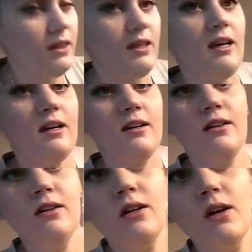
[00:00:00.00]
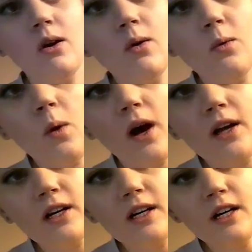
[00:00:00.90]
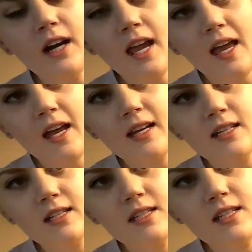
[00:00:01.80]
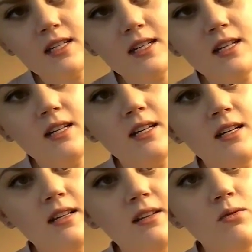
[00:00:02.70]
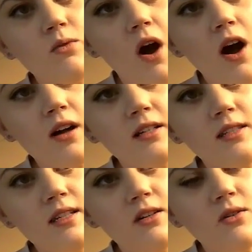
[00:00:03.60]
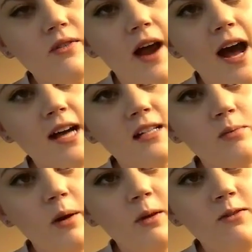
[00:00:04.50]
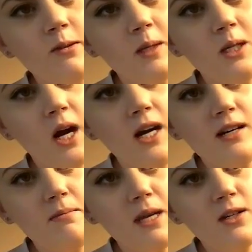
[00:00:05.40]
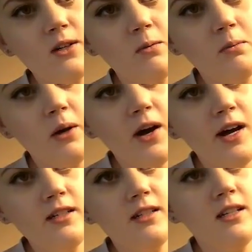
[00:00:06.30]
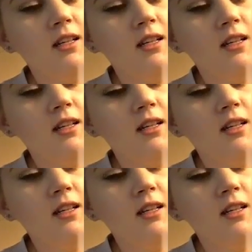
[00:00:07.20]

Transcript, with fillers: with like water and rocks and grass, probably from the yard and make your own pond.